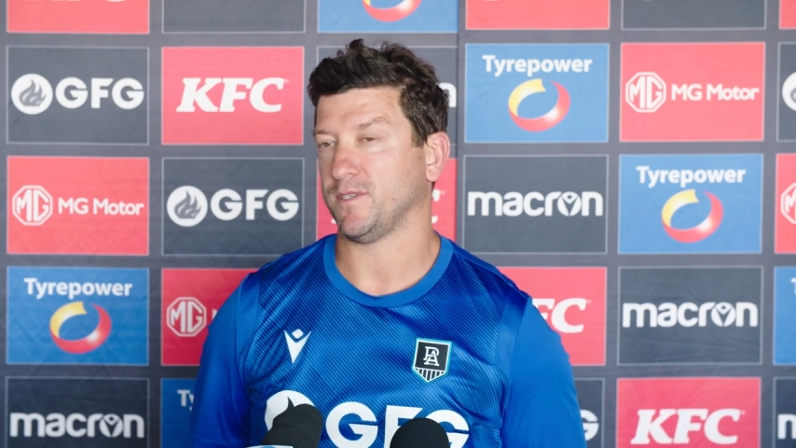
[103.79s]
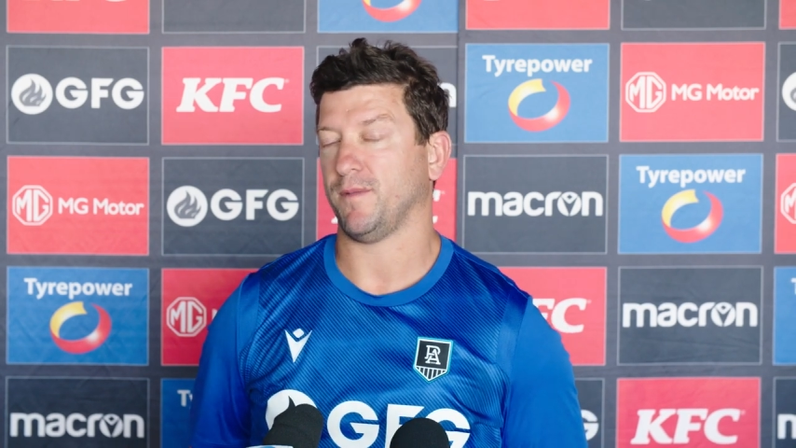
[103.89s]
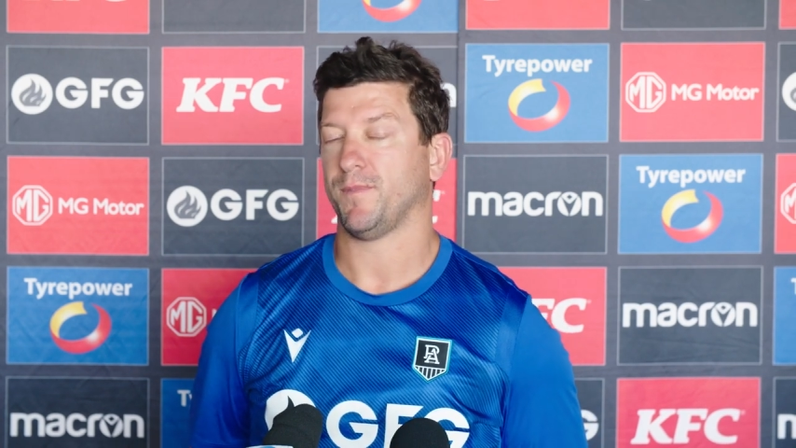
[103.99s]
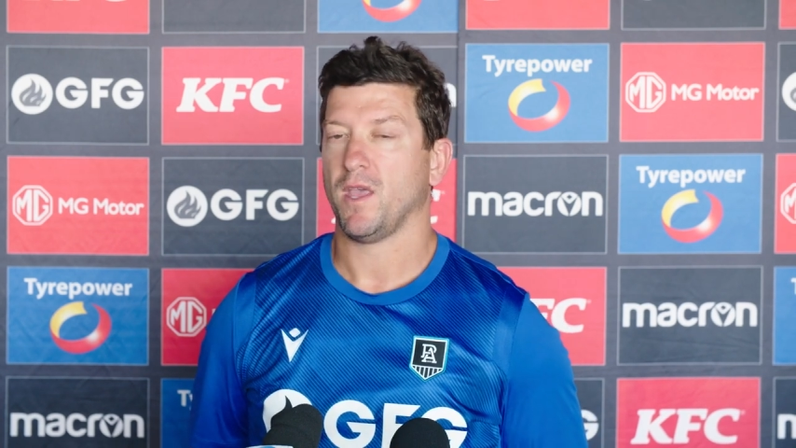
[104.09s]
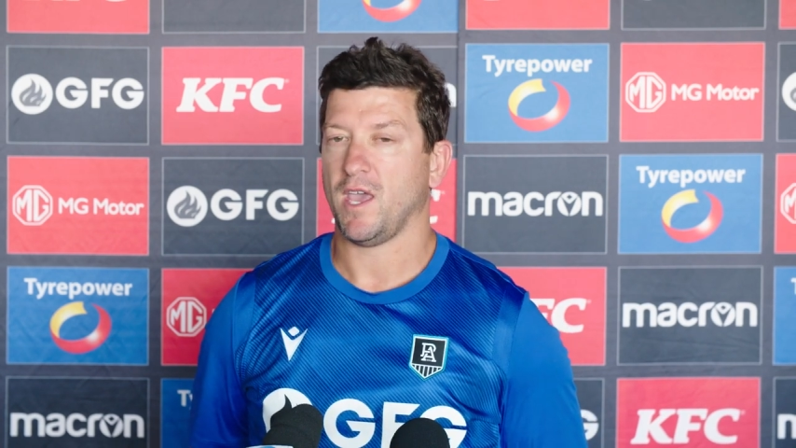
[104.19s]

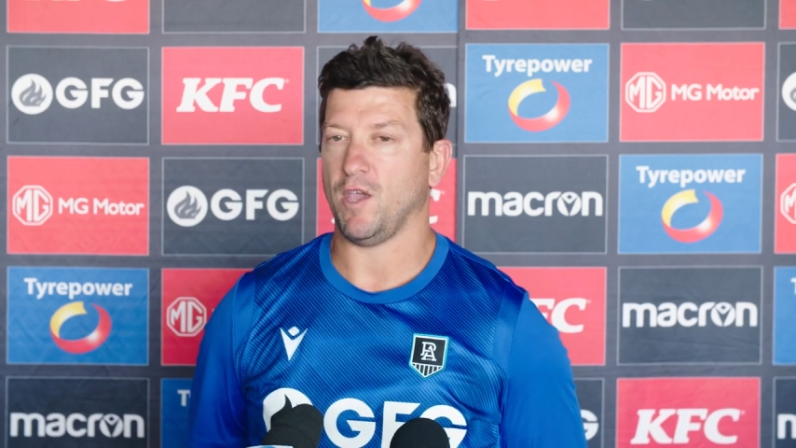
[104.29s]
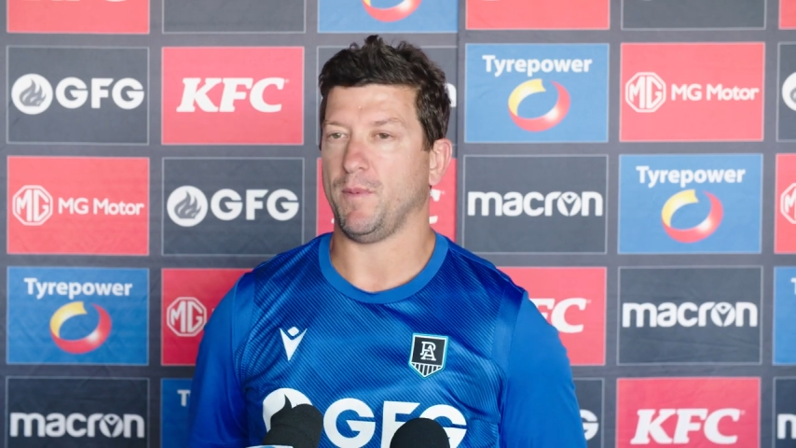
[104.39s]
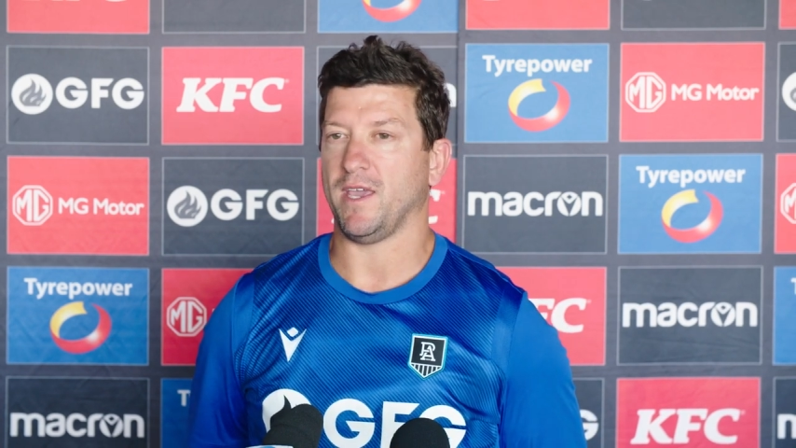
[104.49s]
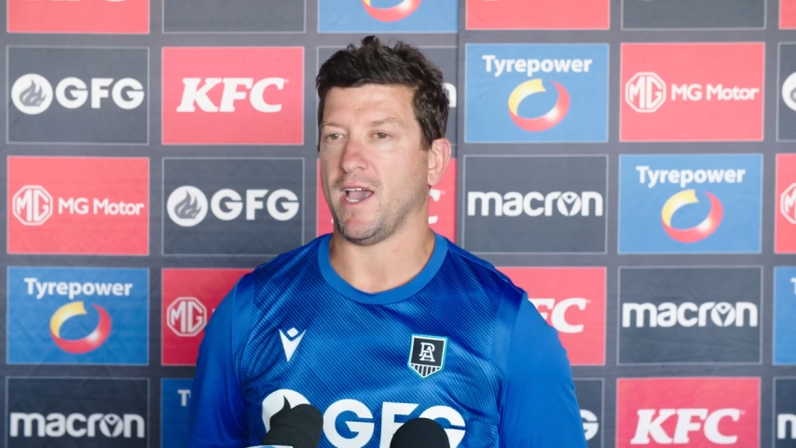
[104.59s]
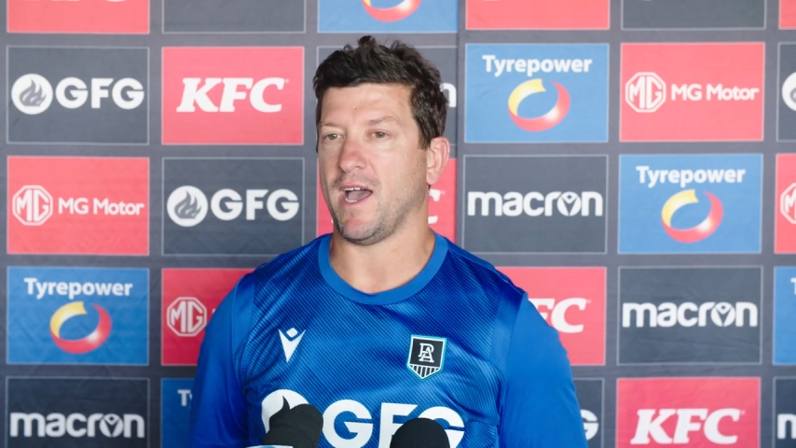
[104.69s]
So he'll
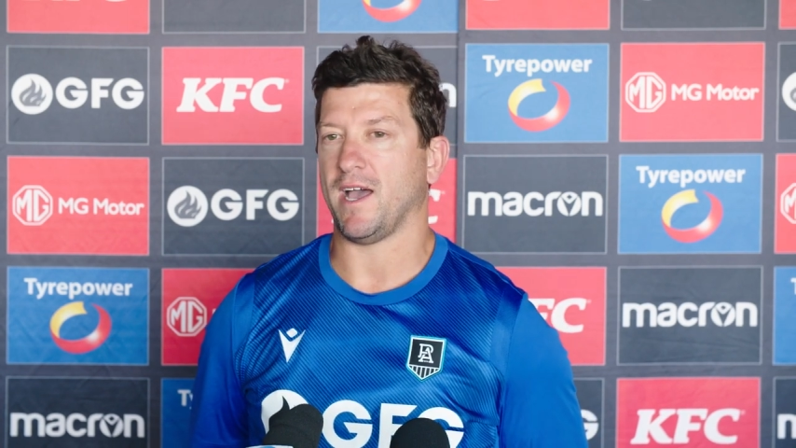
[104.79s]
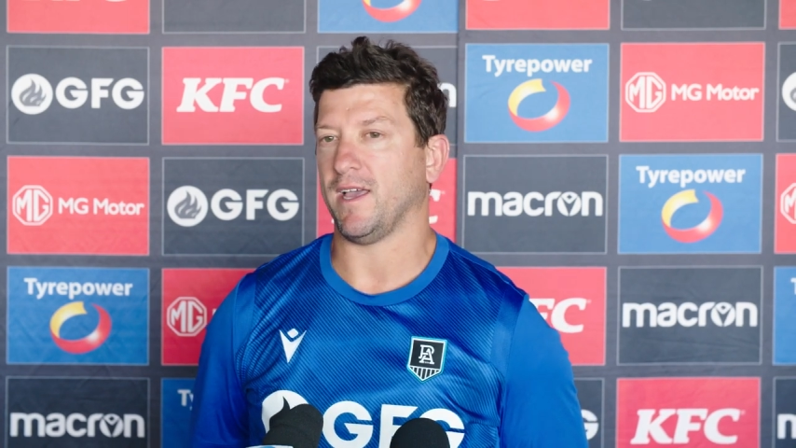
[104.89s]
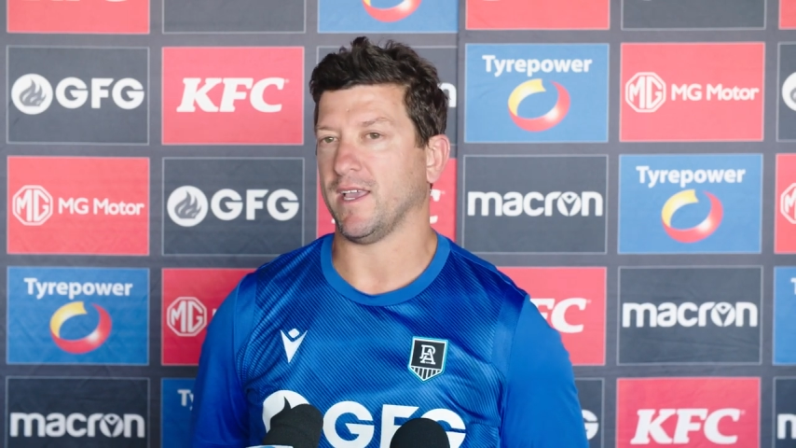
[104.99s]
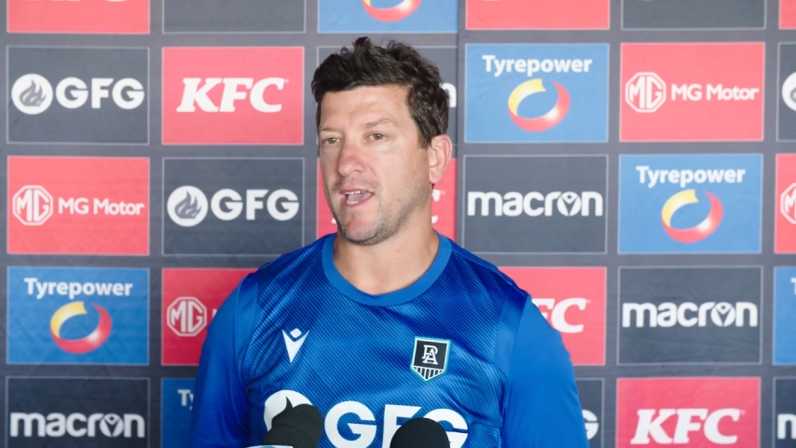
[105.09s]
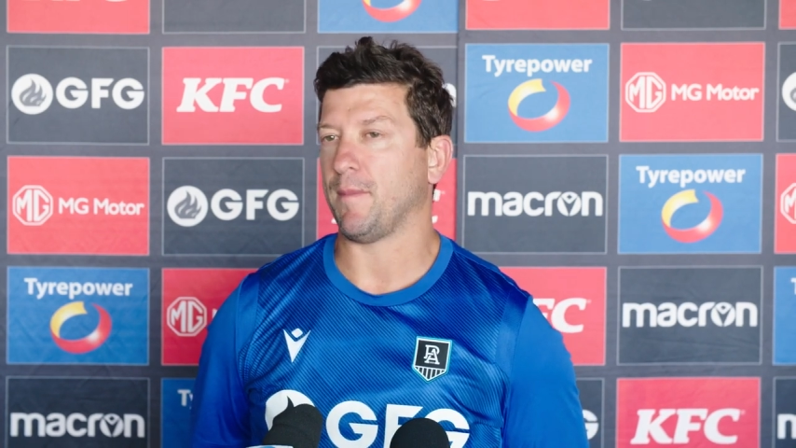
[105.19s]
be
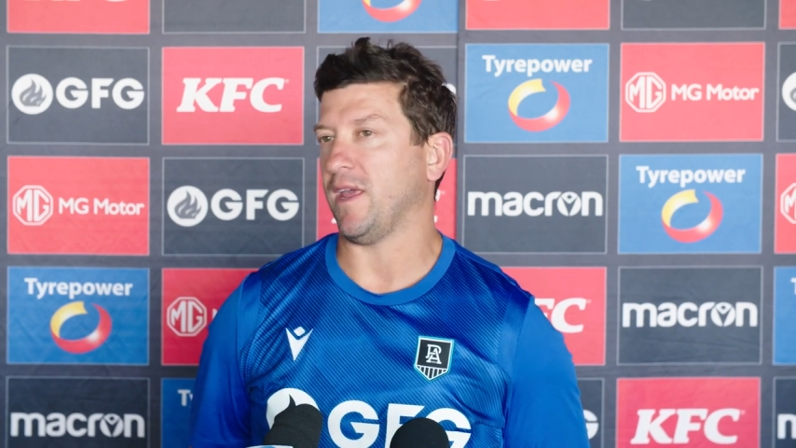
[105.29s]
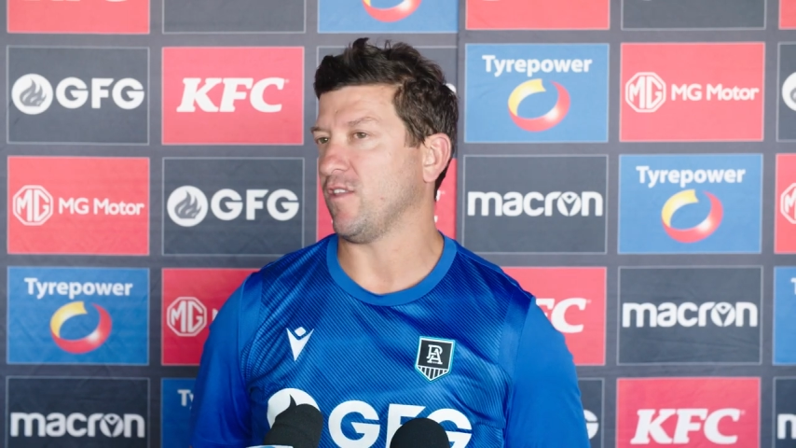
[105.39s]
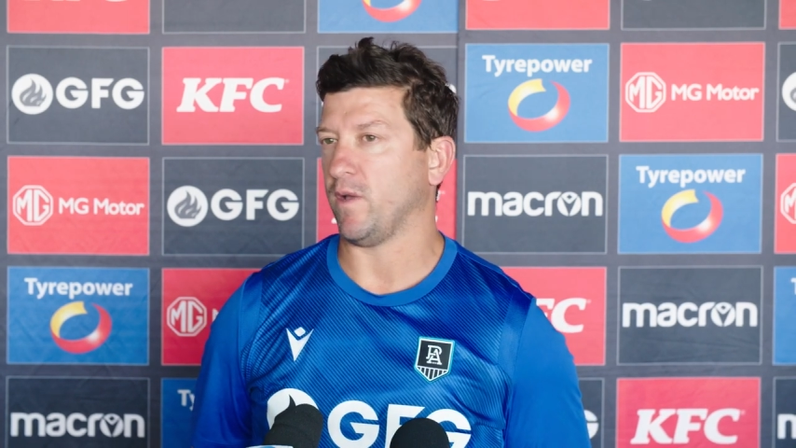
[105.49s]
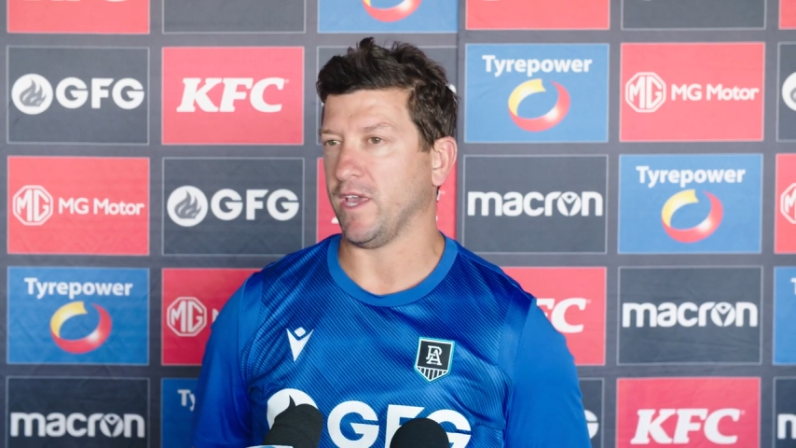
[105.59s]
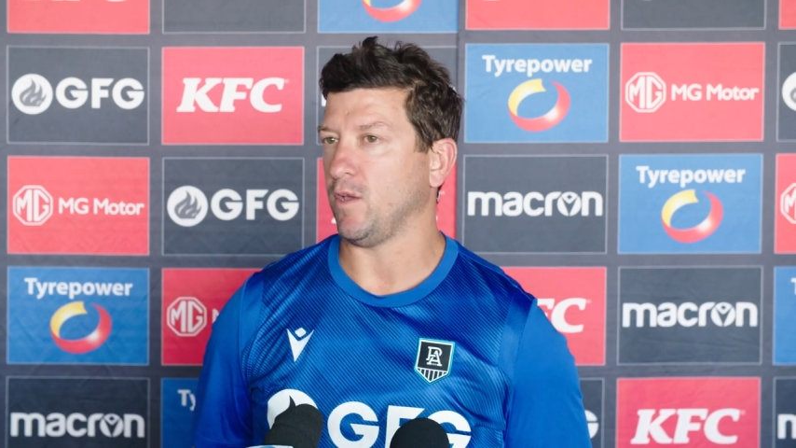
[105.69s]
come next week.